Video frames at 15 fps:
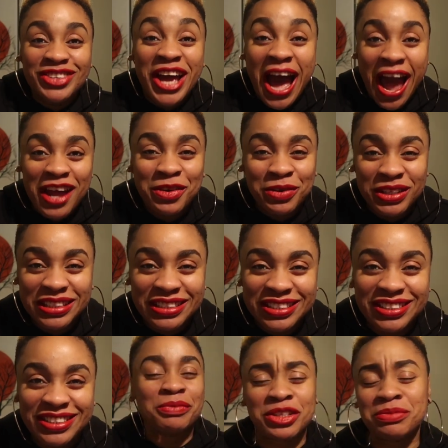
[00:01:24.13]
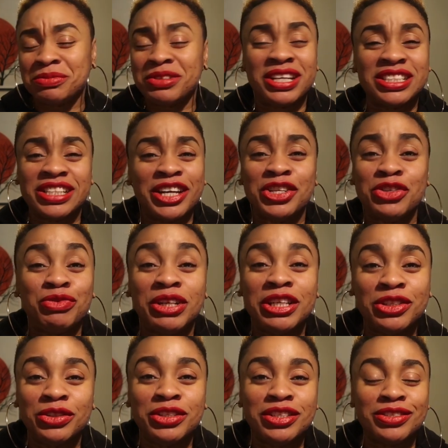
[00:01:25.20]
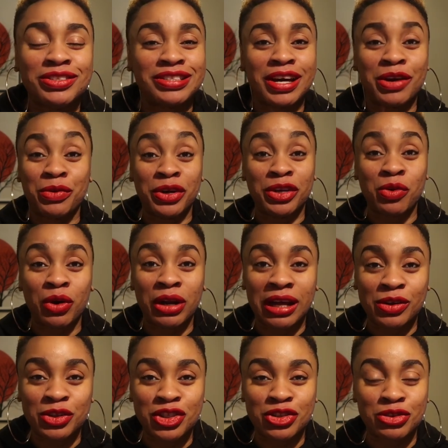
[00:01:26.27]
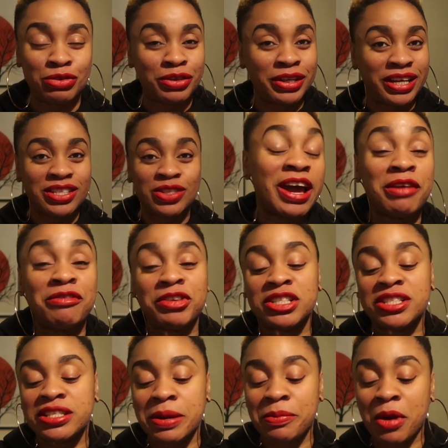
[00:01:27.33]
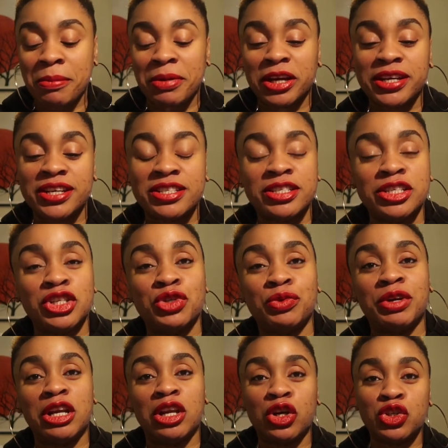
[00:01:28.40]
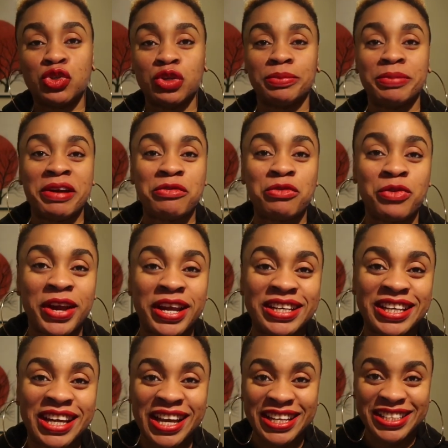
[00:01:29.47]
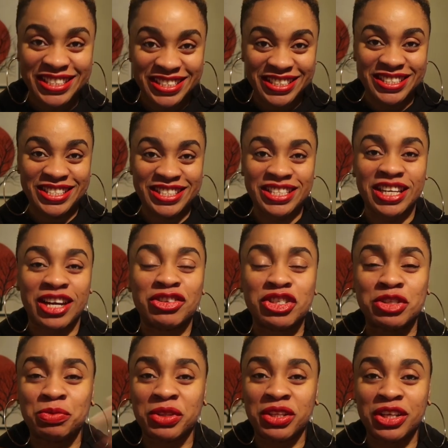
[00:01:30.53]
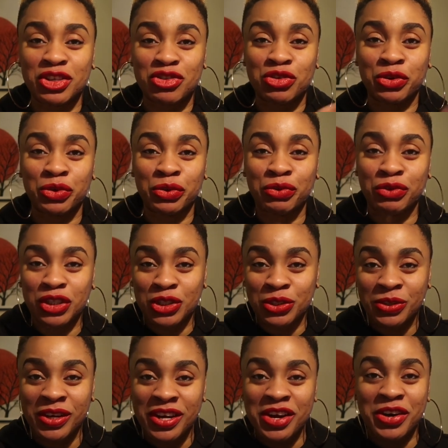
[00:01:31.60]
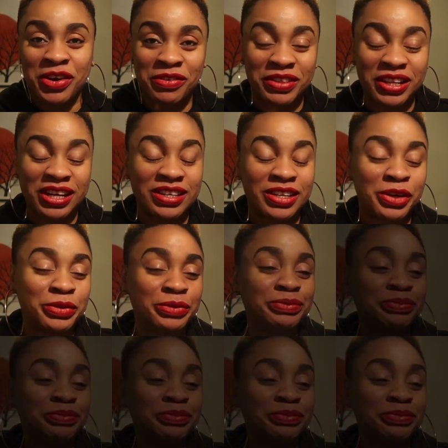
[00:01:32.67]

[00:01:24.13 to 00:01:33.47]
high quality, so things that you really don't need to start going all out to get. I visited Primark yesterday during lunch with my friend Titsi. I'll just put the intro video of that now.